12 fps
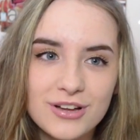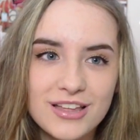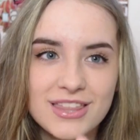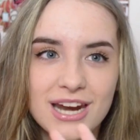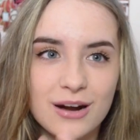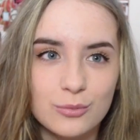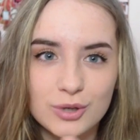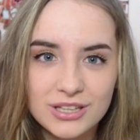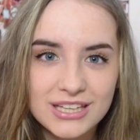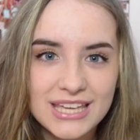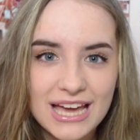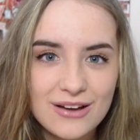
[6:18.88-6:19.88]
that I
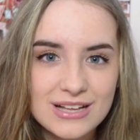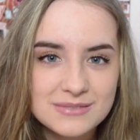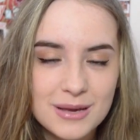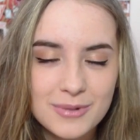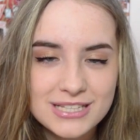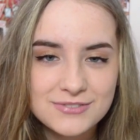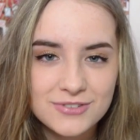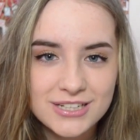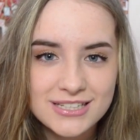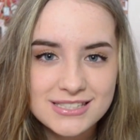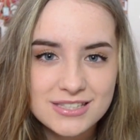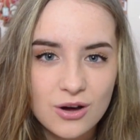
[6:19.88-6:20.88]
really count as my best
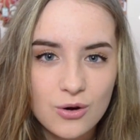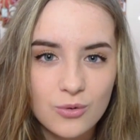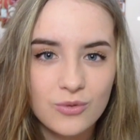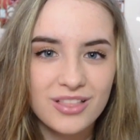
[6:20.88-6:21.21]
friends. So